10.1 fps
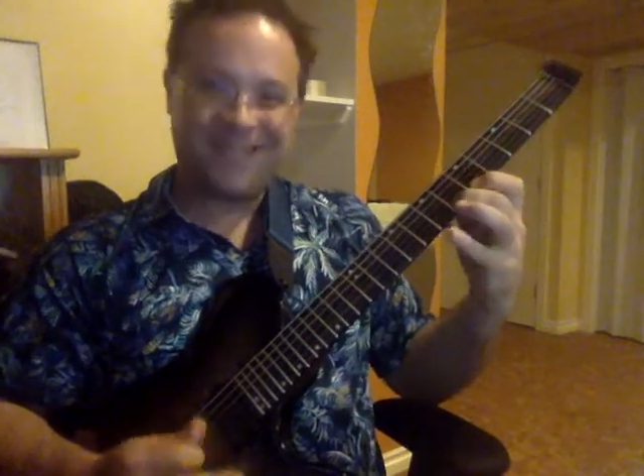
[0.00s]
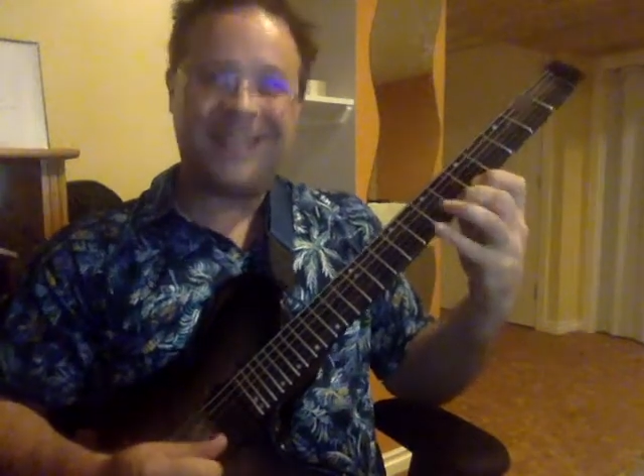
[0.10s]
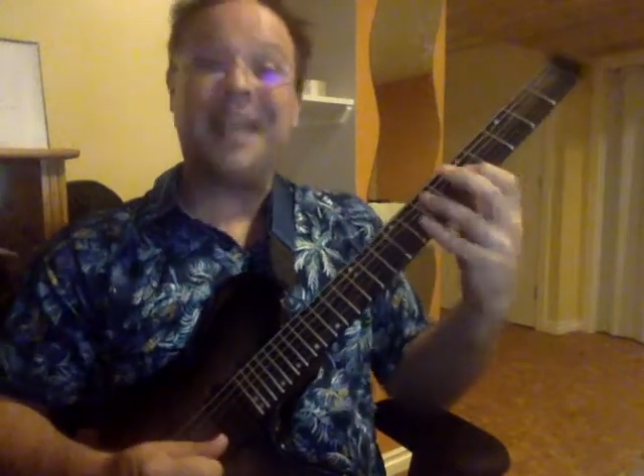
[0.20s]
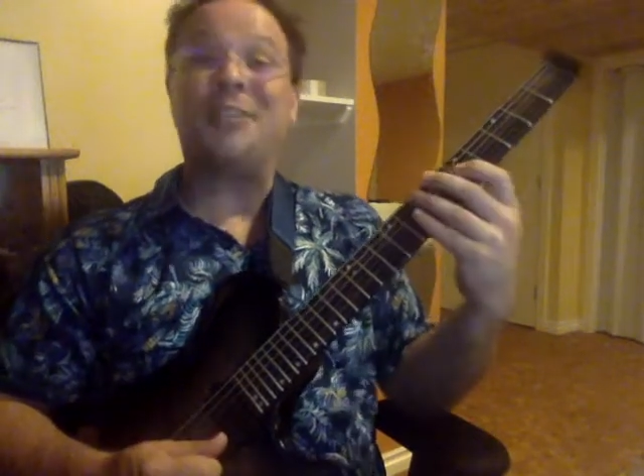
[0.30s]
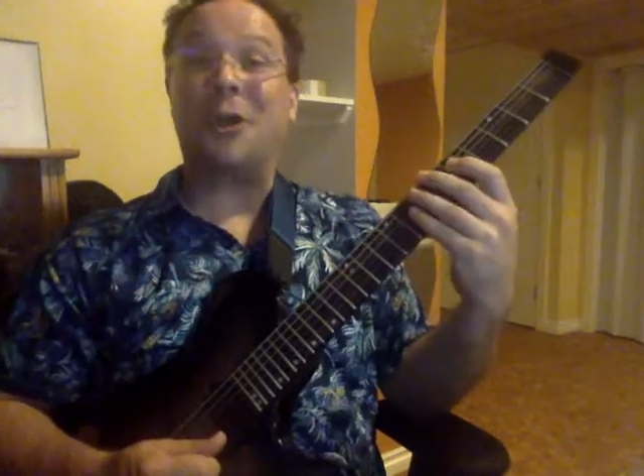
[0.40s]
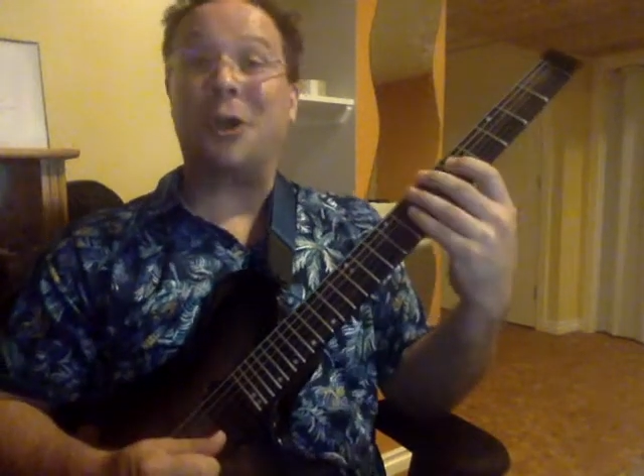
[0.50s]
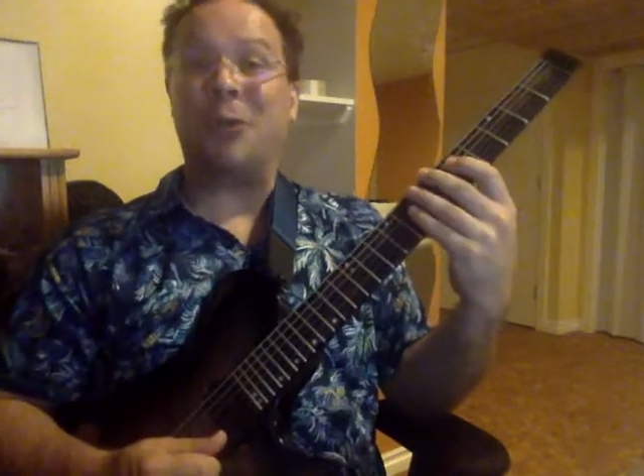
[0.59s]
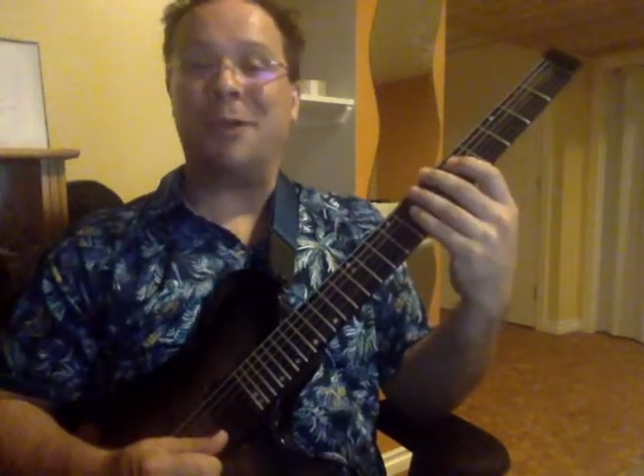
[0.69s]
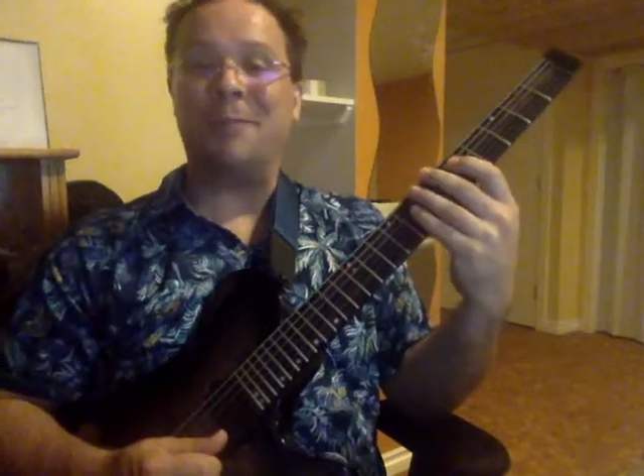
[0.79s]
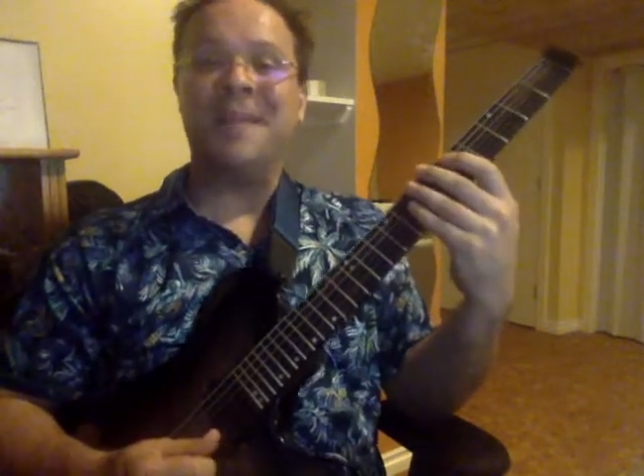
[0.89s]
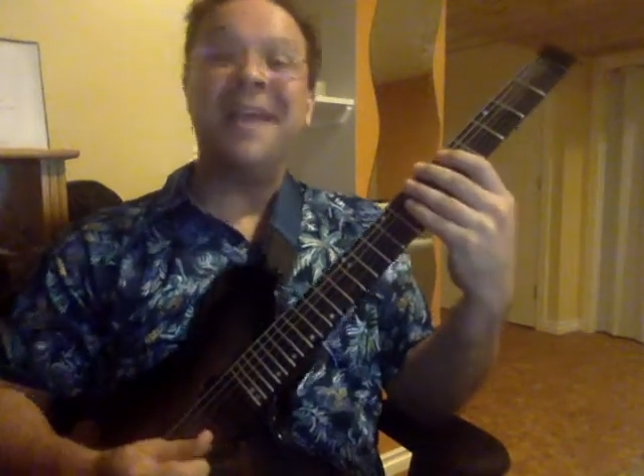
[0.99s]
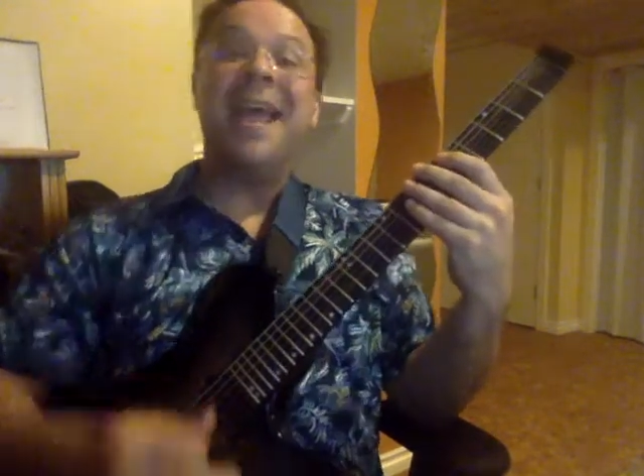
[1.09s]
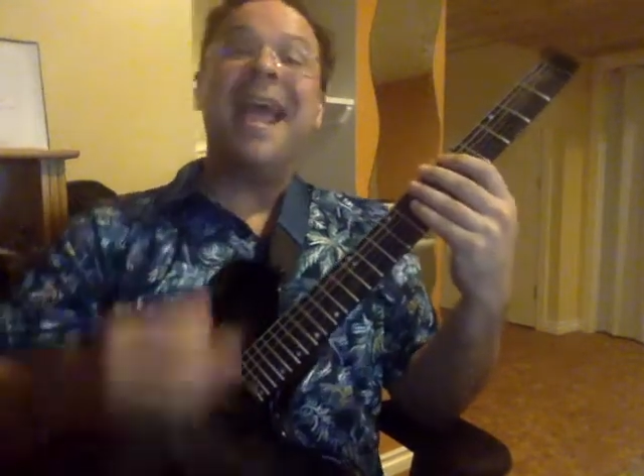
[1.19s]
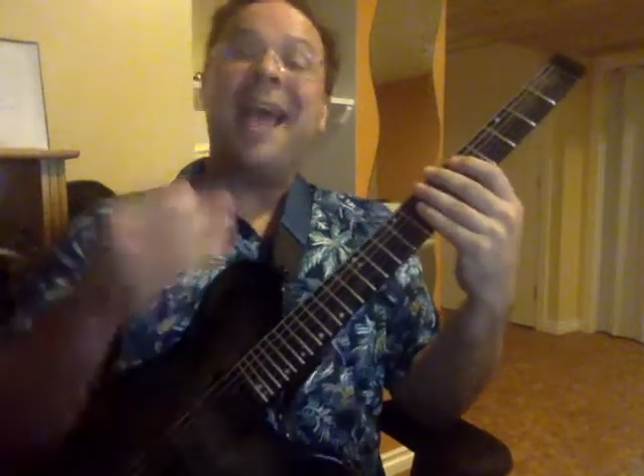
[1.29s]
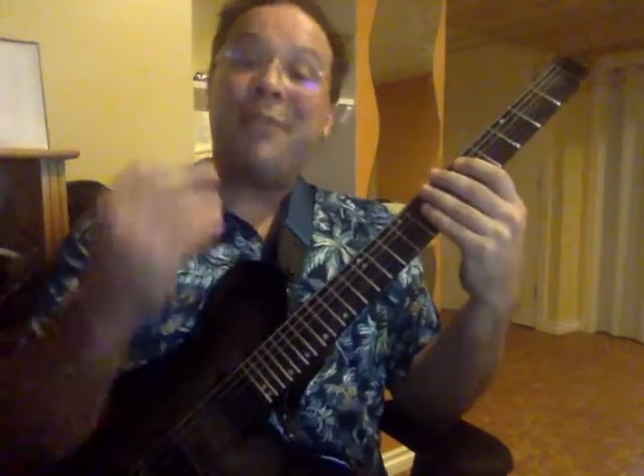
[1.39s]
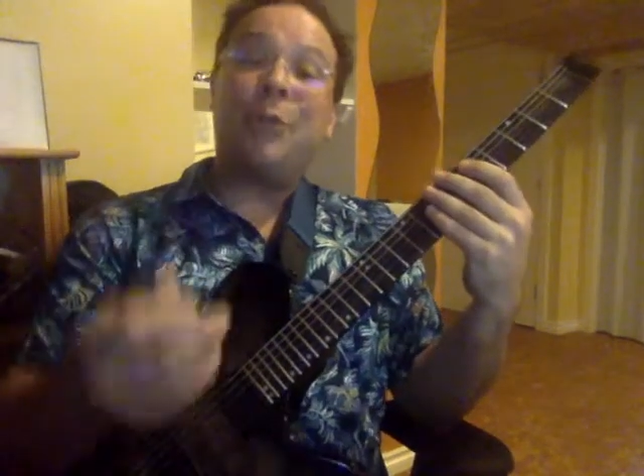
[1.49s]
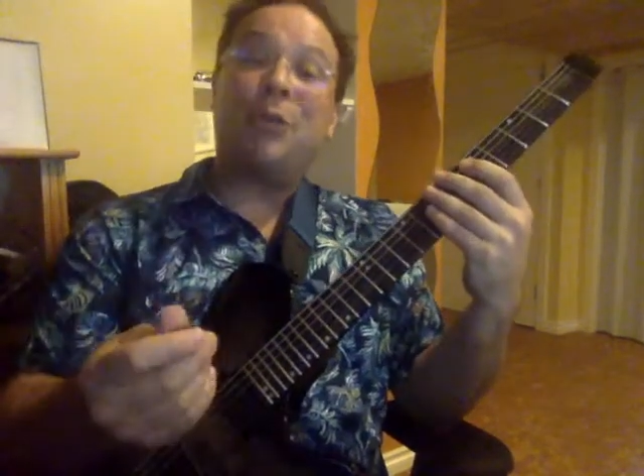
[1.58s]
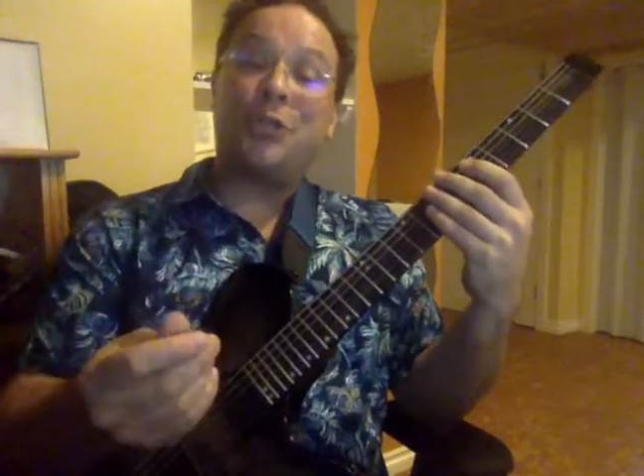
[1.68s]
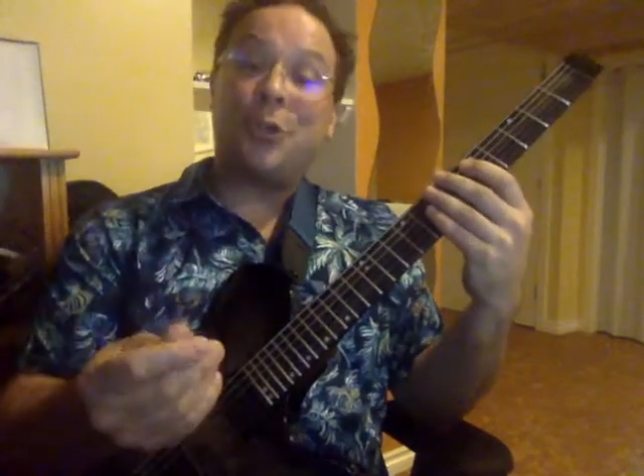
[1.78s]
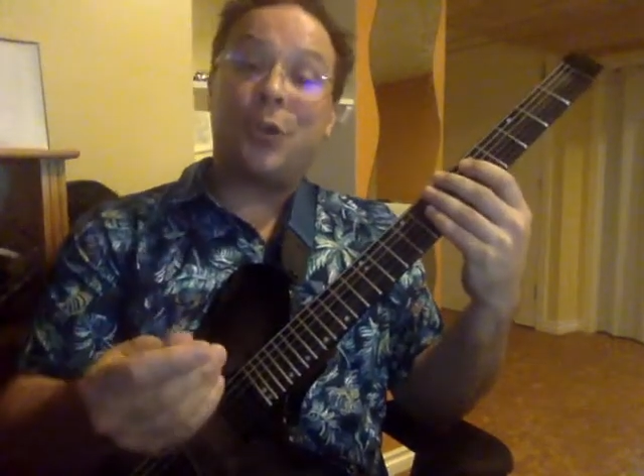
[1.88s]
That's a hard one. And then
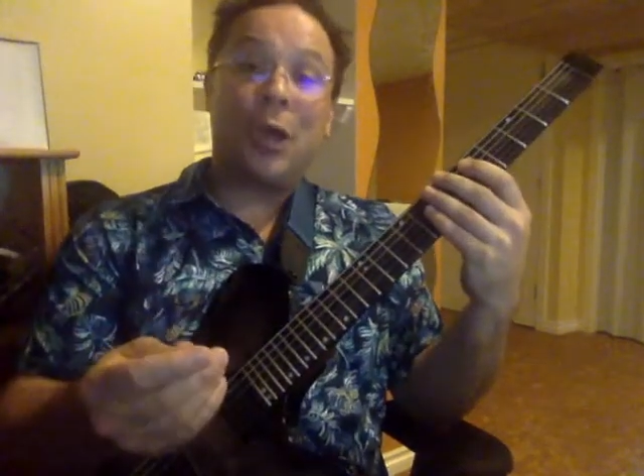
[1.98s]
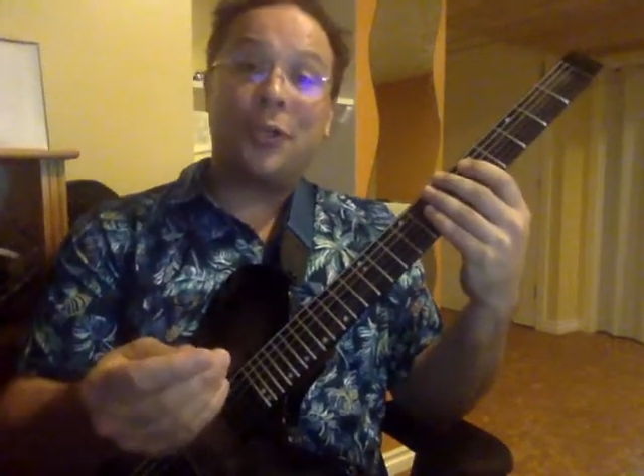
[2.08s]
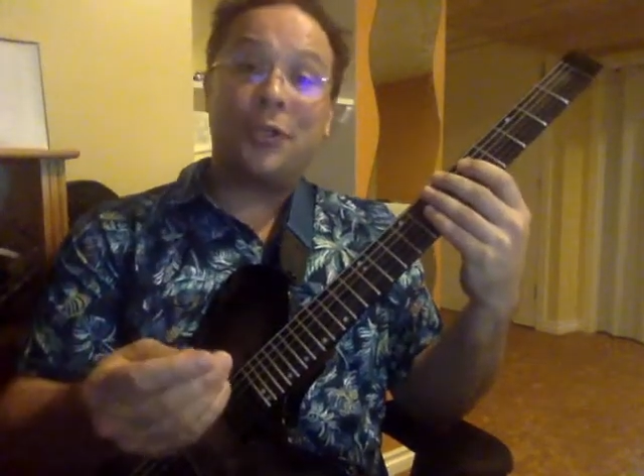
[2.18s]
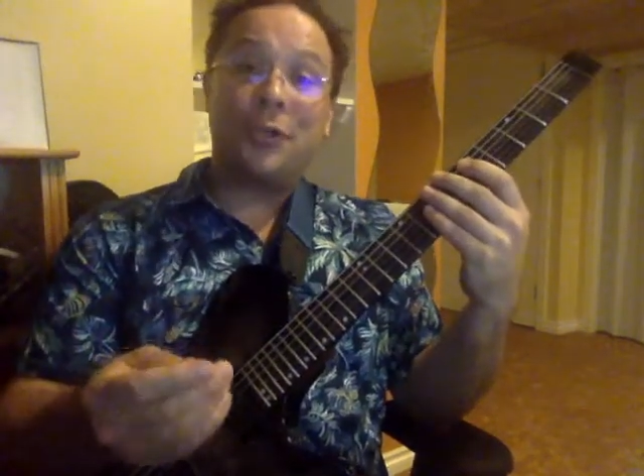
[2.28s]
what you could also